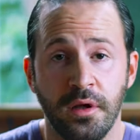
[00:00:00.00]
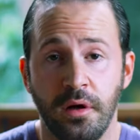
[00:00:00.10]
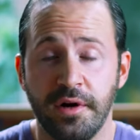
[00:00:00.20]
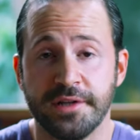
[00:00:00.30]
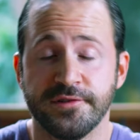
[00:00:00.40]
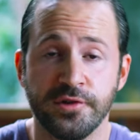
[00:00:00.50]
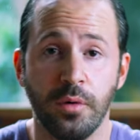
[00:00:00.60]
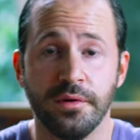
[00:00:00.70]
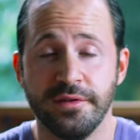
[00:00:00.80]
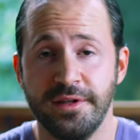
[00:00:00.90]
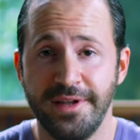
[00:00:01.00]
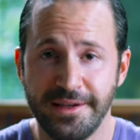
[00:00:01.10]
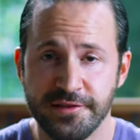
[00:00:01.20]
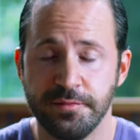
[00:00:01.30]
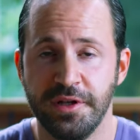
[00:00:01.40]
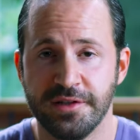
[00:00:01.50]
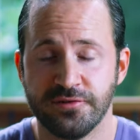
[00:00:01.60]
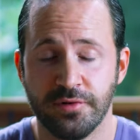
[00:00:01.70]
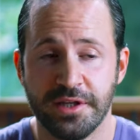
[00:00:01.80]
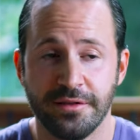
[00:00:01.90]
All right, so the next penis ring